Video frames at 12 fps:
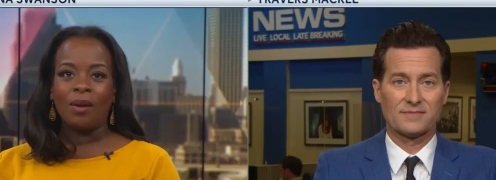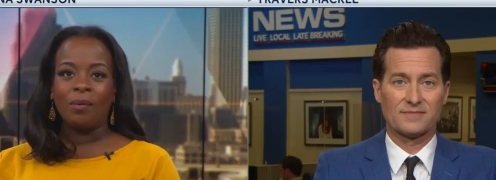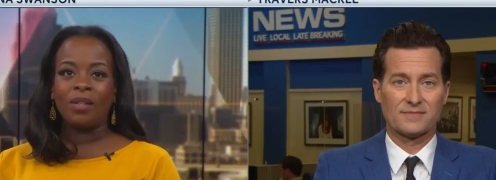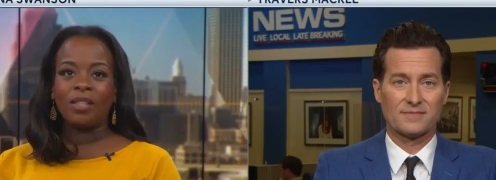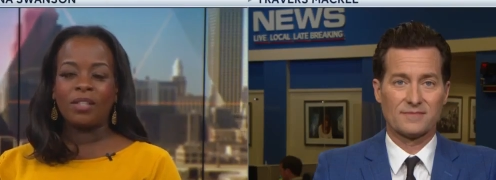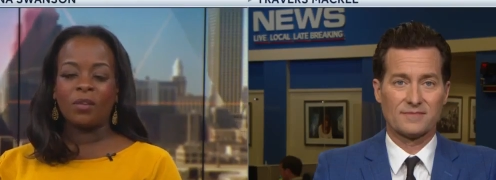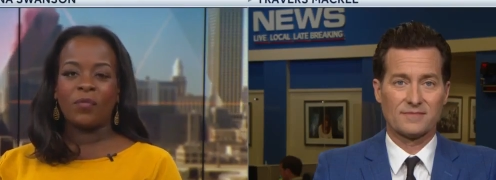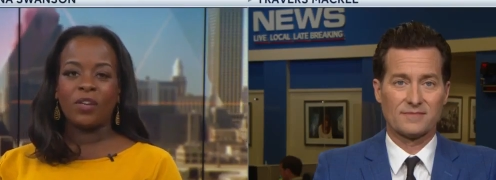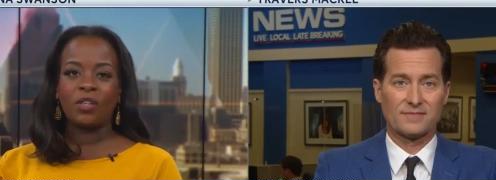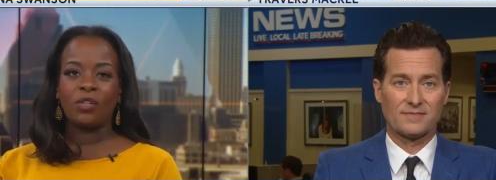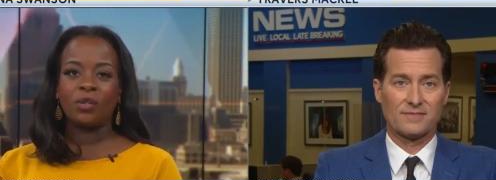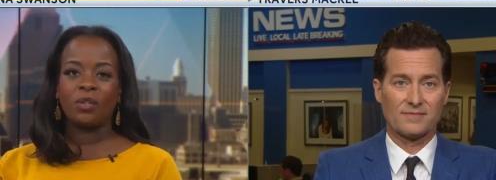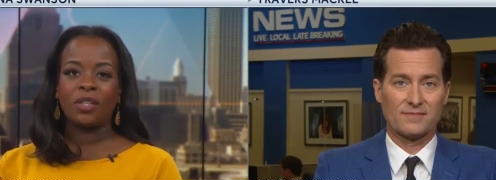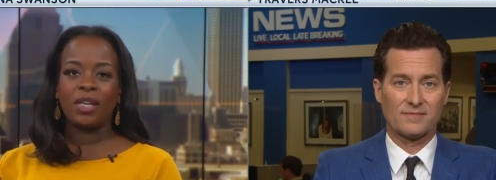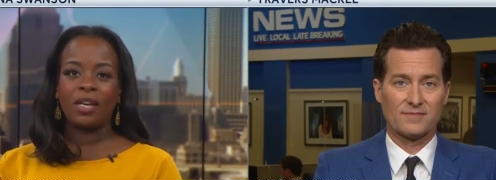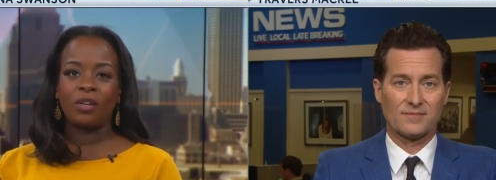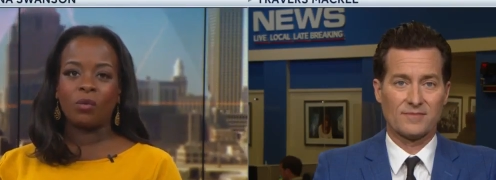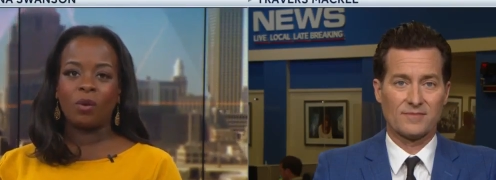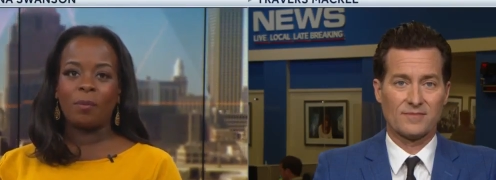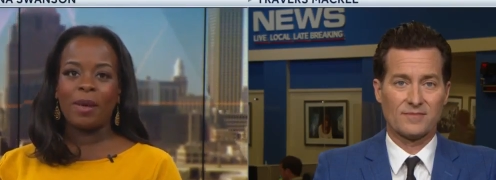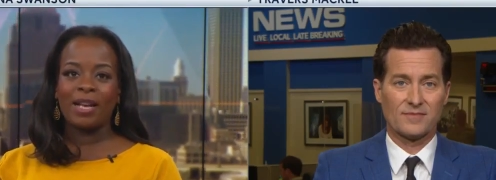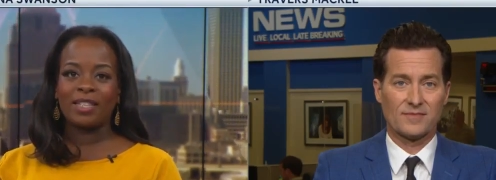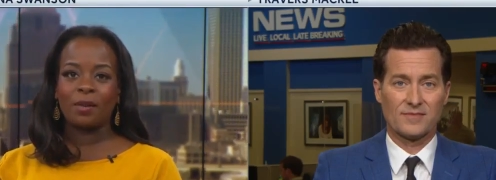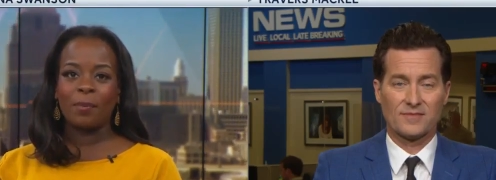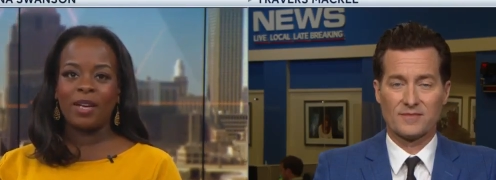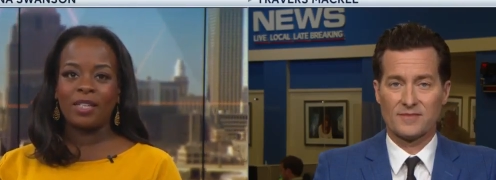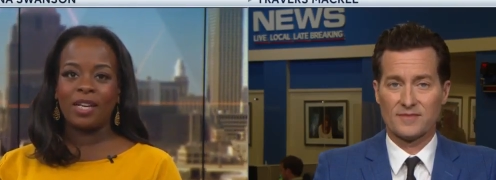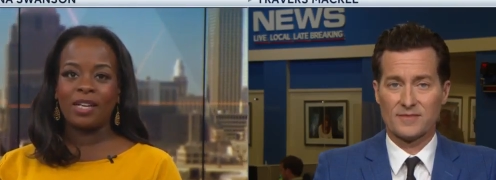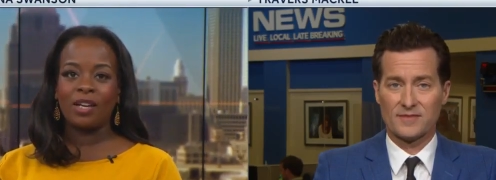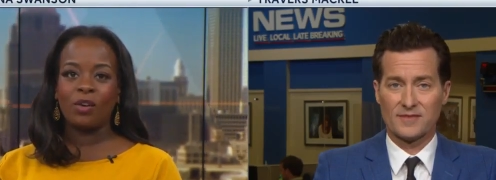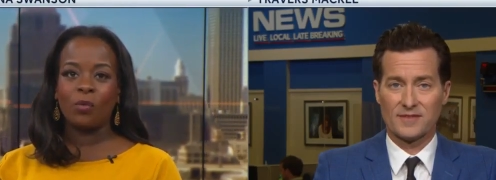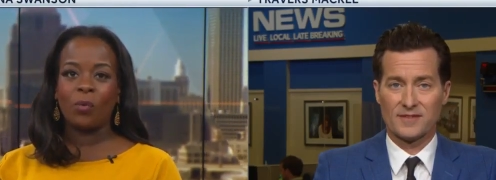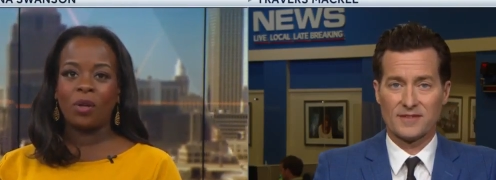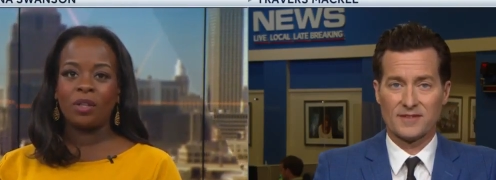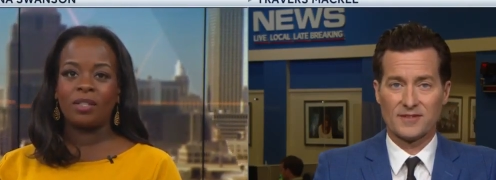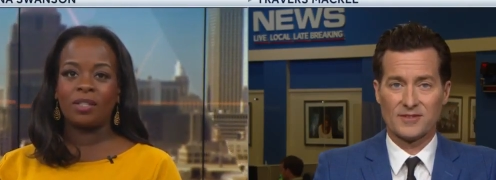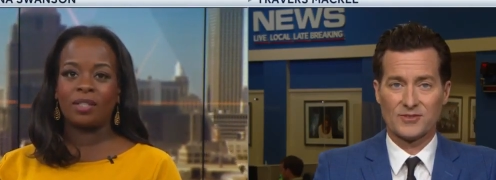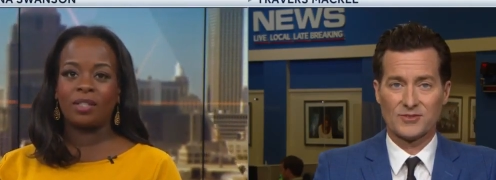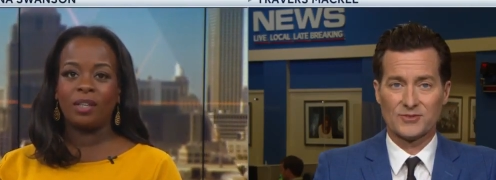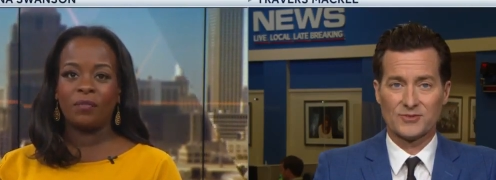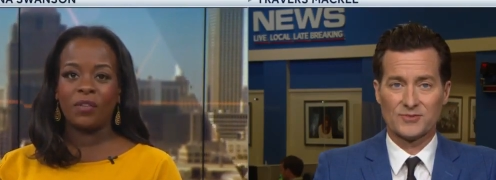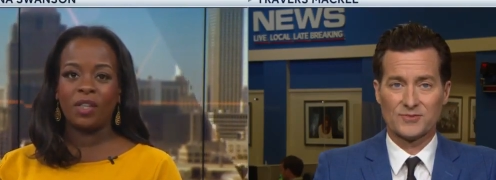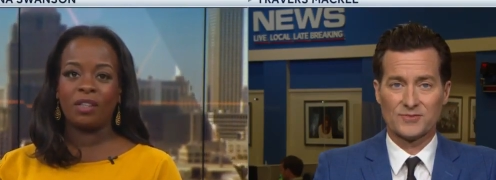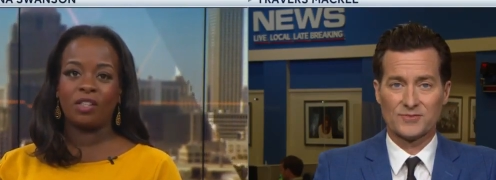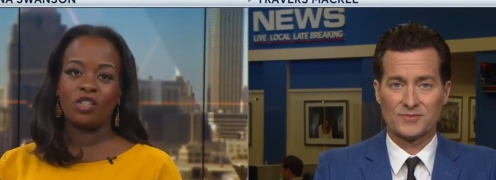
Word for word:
Speaker 1: Well, it's official. The indoor mask mandate in New Orleans is lifted. The